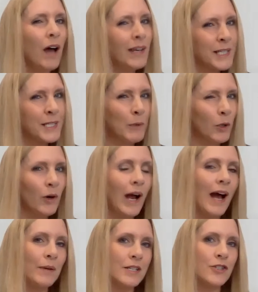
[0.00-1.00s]
I'll explore
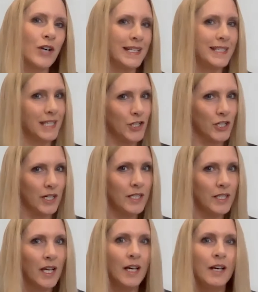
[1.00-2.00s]
how it has
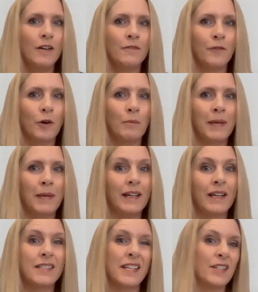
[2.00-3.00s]
transitioned from
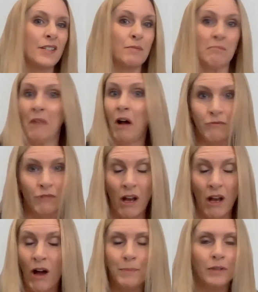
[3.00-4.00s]
being considered
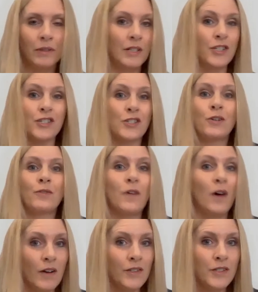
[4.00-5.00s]
unreliable and just too
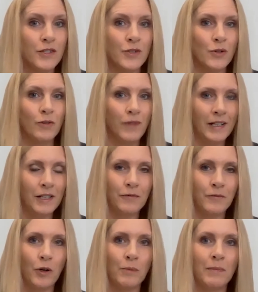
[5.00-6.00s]
vast to draw value
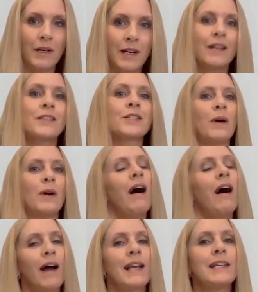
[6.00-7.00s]
from to a
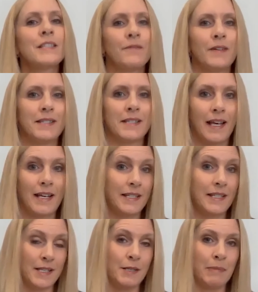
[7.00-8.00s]
highly
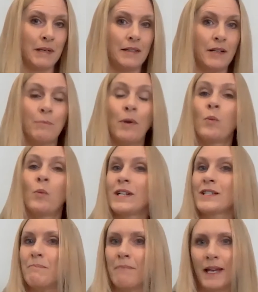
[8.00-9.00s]
sophisticated discipline upon
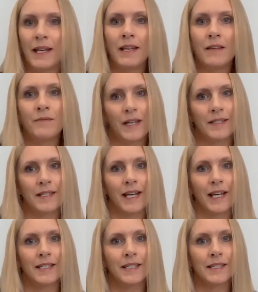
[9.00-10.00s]
which many
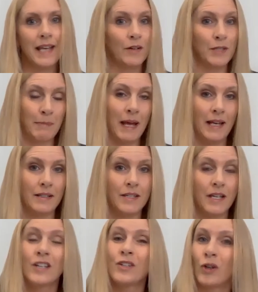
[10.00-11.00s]
investigators now depend,
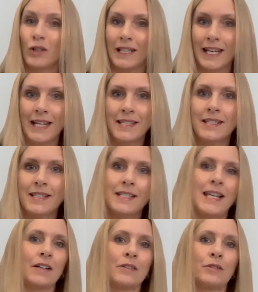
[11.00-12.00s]
not least to
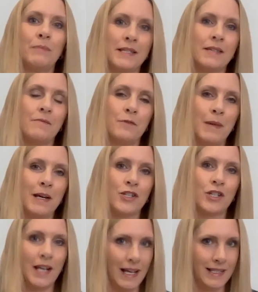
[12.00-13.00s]
tackle
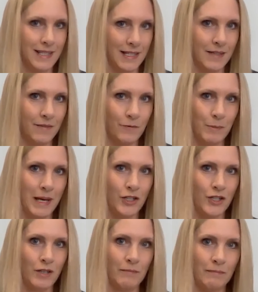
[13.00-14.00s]
misinformation and
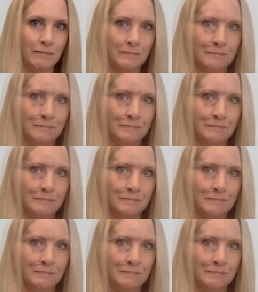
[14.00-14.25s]
disinformation.